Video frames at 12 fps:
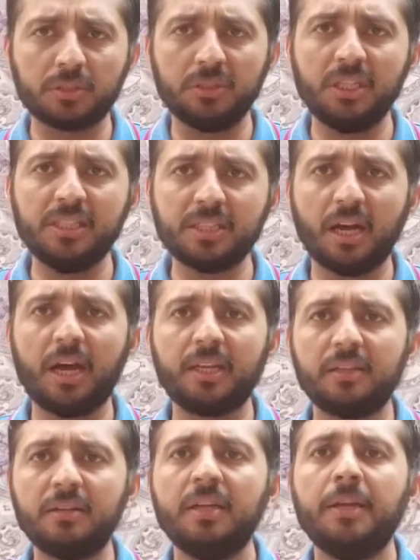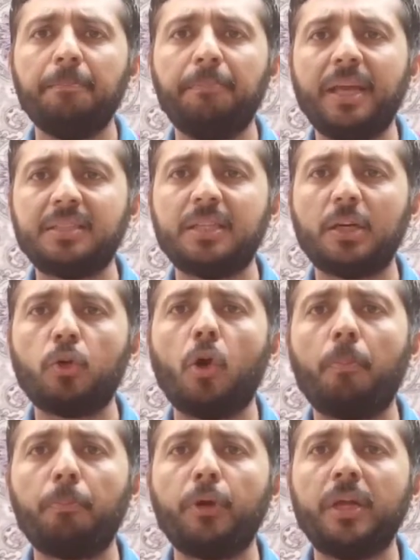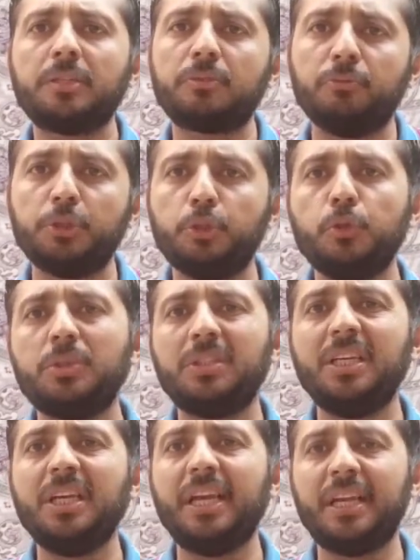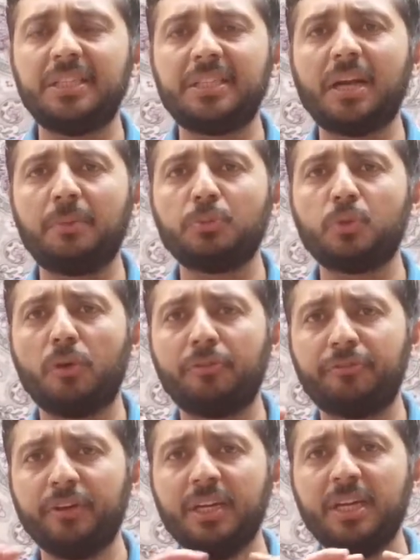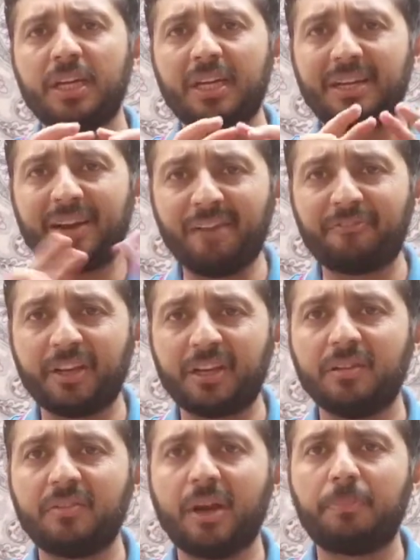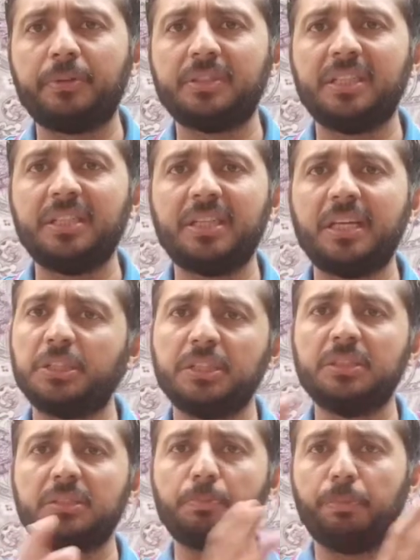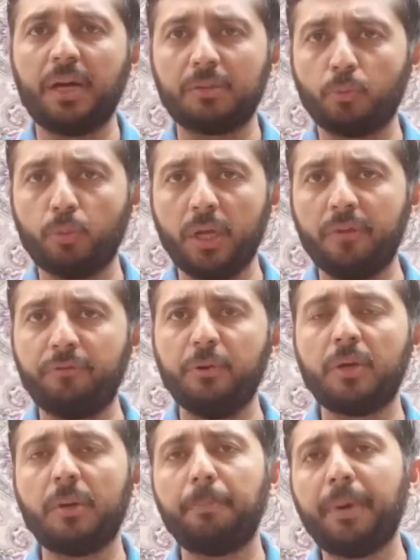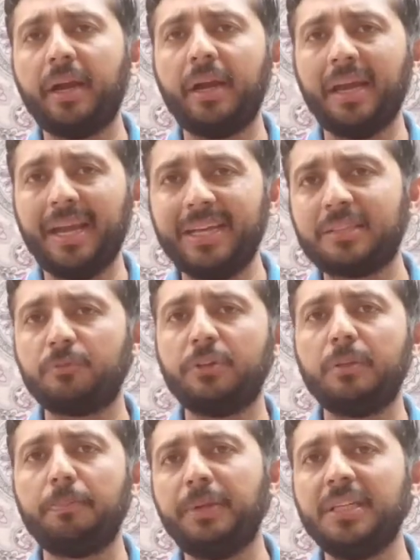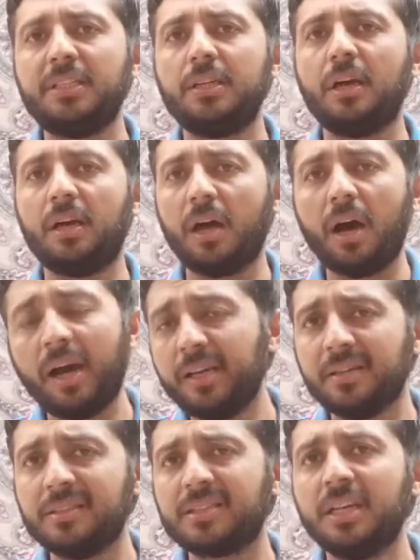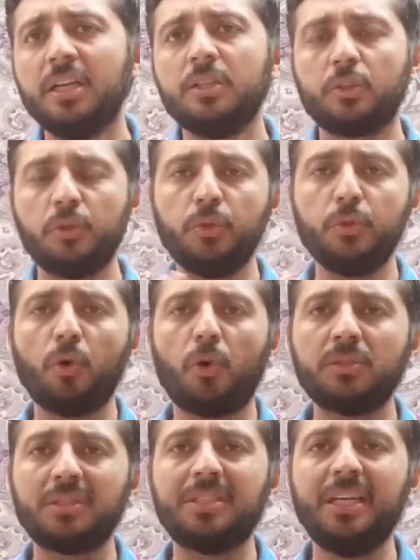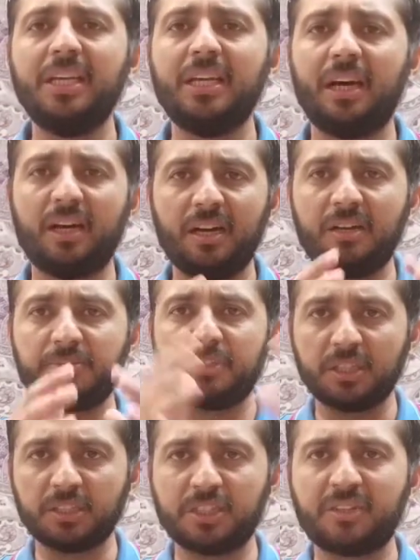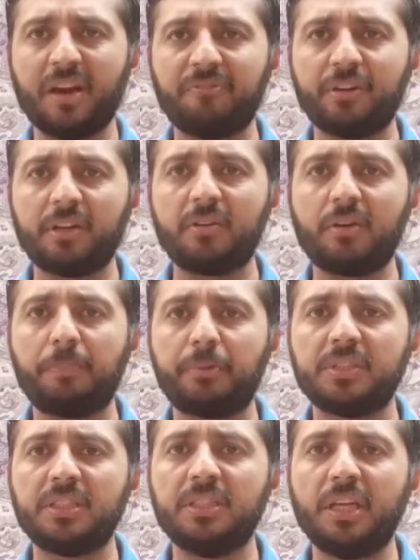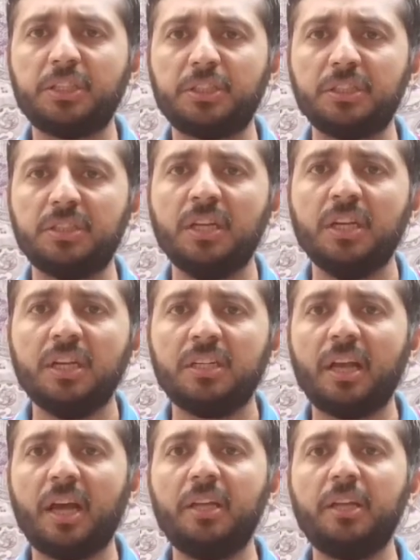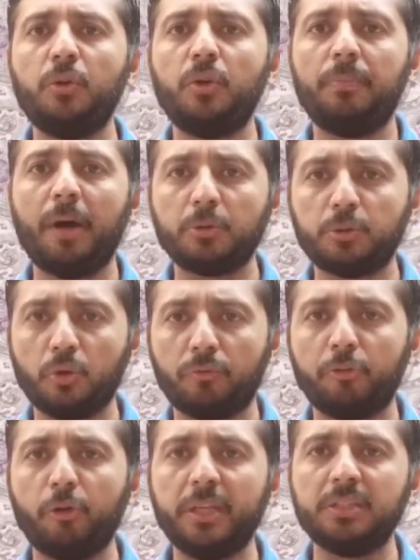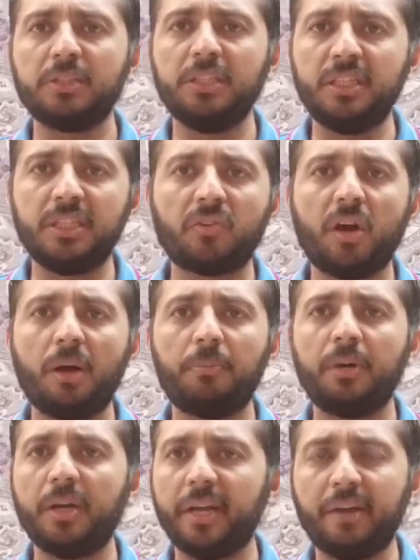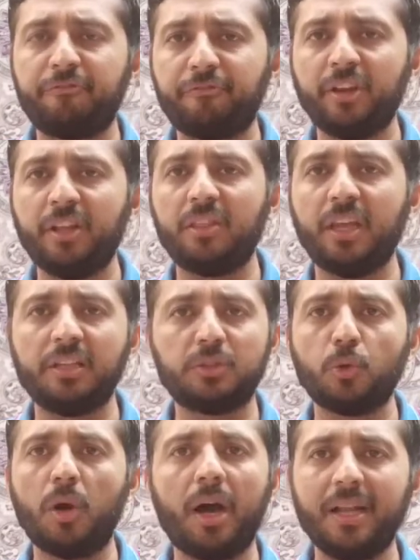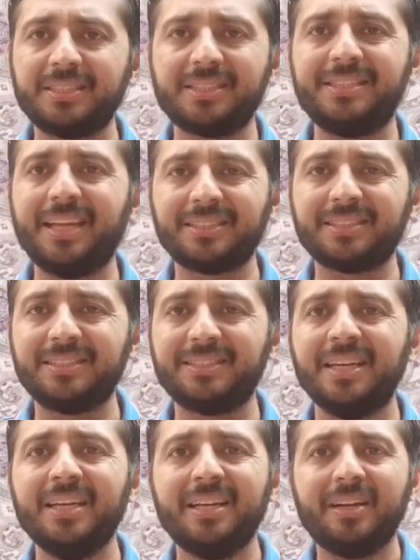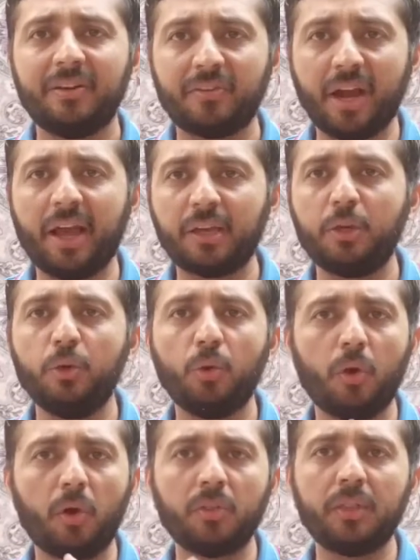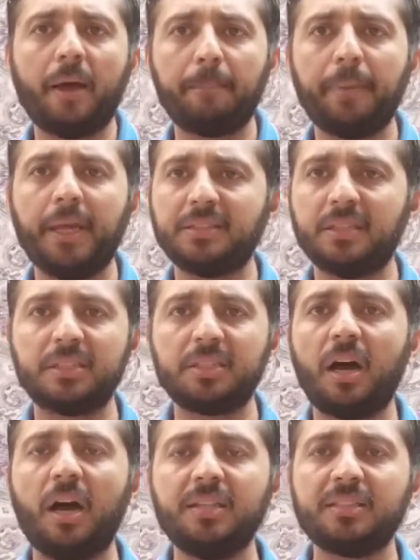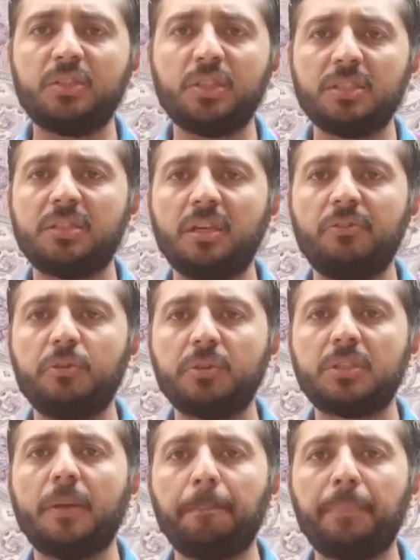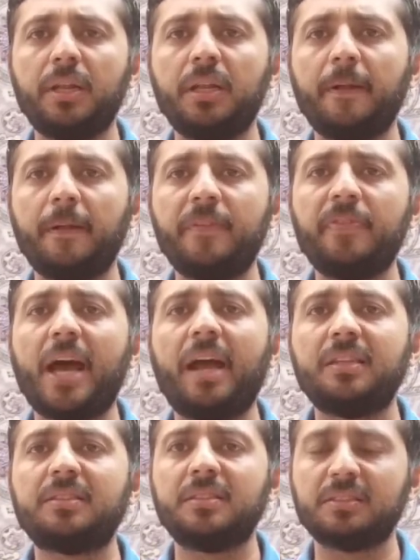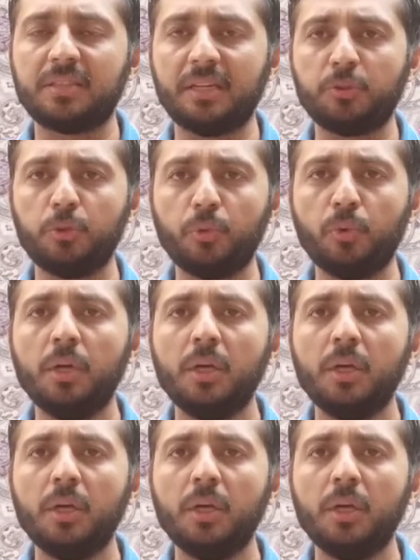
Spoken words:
These are the basic components which you see in terms of graphical representations. But if you compare it with the IELTS, so you don't see such graphical representation telling you about your fluency, grammar and everything. So IELTS doesn't rank you on that basis. IELTS just give you simple analysis that you